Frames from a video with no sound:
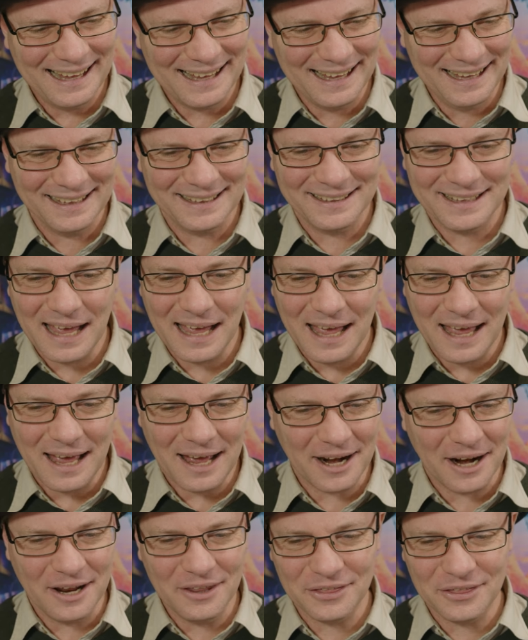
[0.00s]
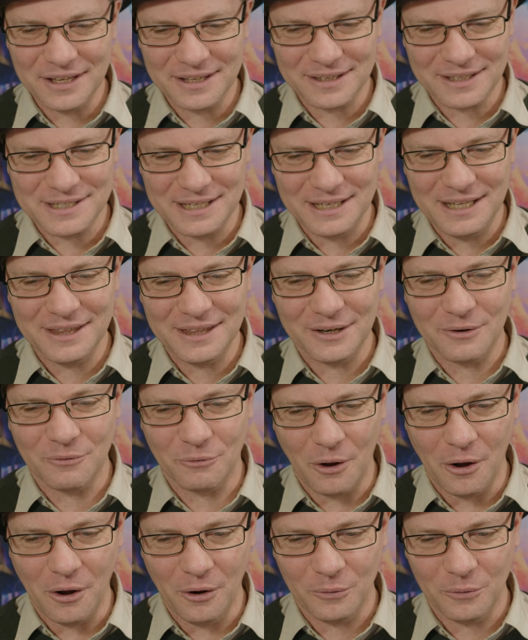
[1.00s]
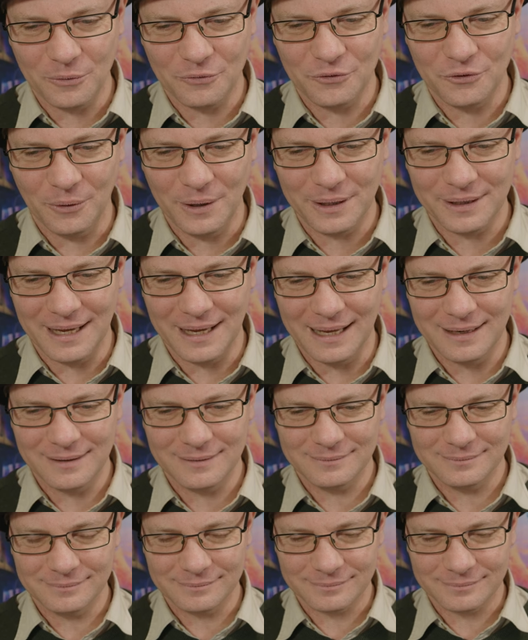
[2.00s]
I don't think there's anything wrong with doing that.